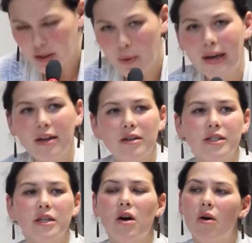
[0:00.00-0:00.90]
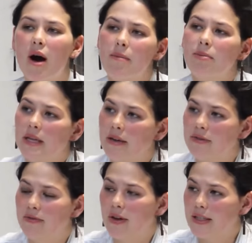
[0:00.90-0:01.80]
20 years ago, I
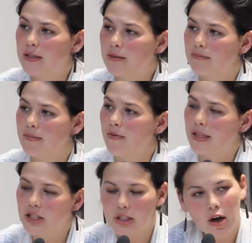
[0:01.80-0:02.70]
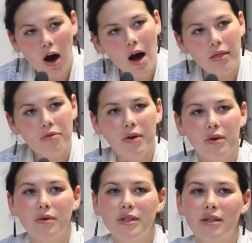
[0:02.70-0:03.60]
believed if I, if I just got
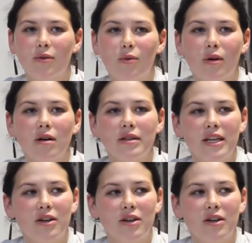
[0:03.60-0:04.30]
through to the world